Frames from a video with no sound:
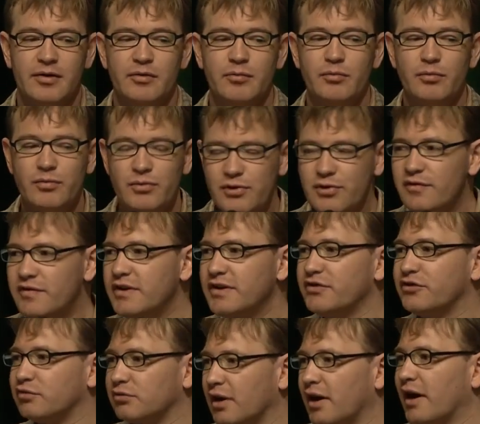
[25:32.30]

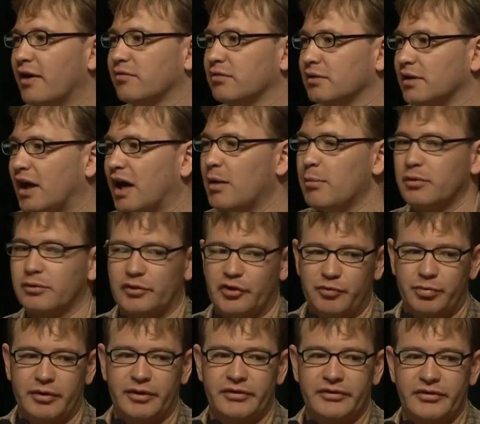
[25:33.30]
Movies drive reliable
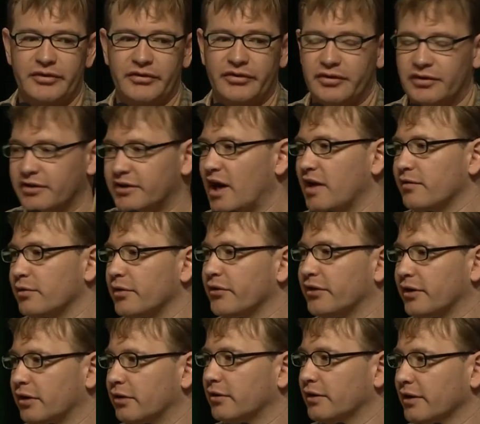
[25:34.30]
responses in
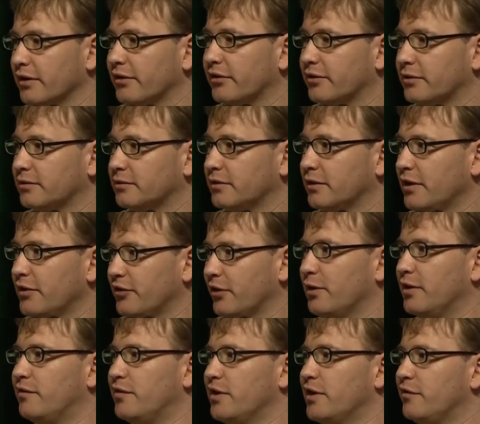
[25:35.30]
diverse areas. So
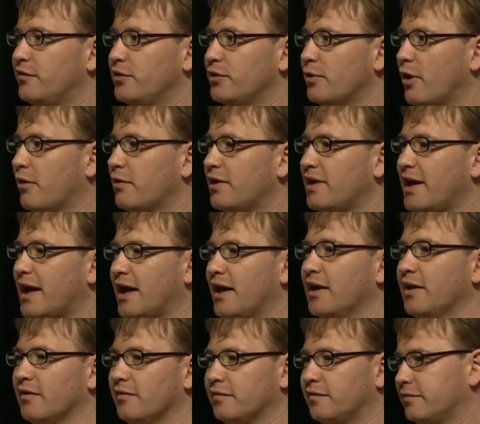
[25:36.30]
if you only
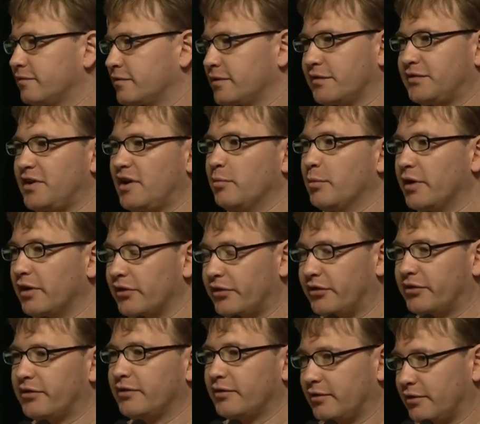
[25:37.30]
have 15
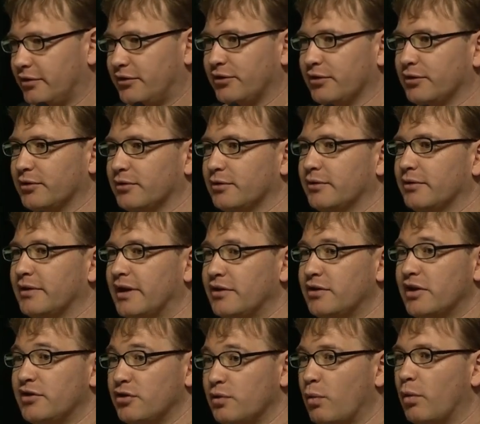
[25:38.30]
minutes
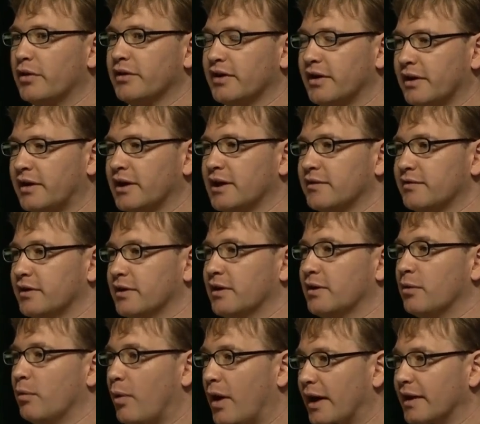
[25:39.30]
and you want a kind of
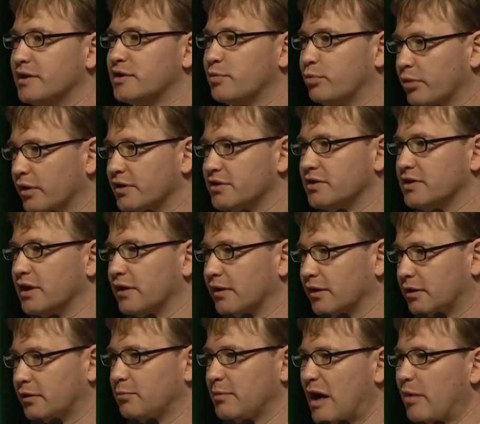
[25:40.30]
a widespread
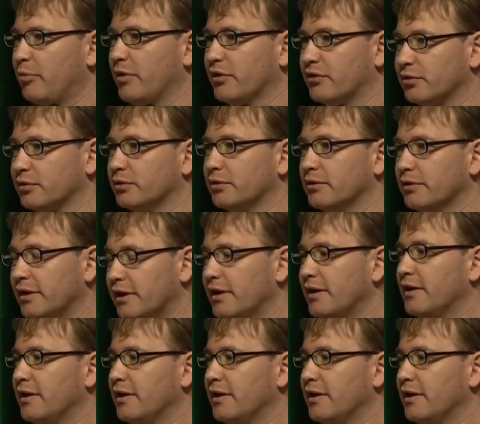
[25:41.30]
generic mapping tool,